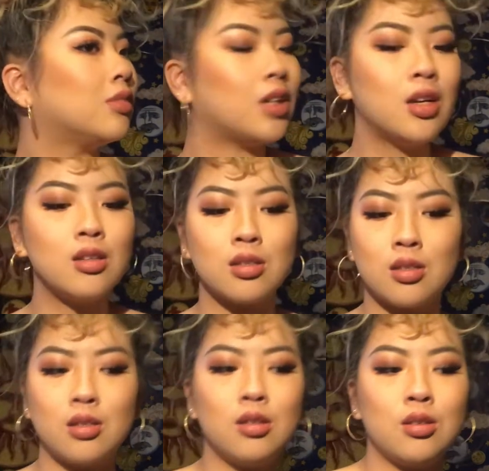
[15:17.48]
Yes,
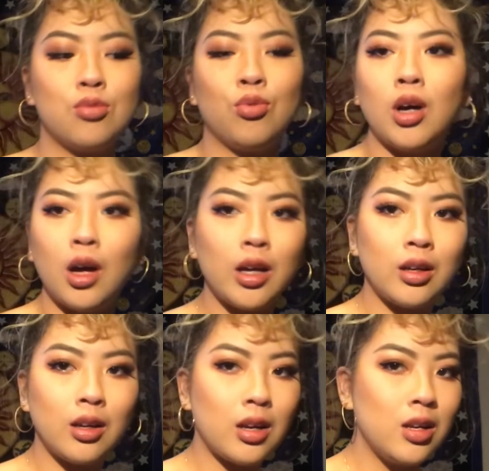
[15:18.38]
this is what I
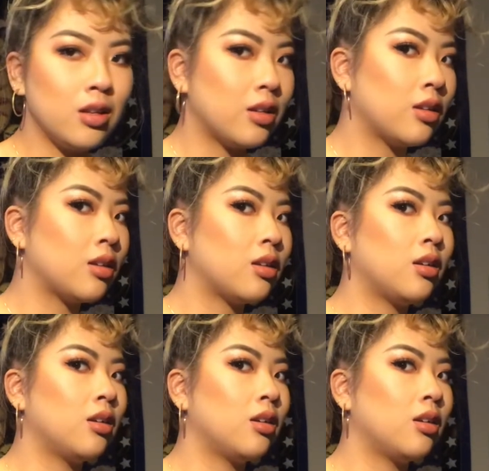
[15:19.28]
needed.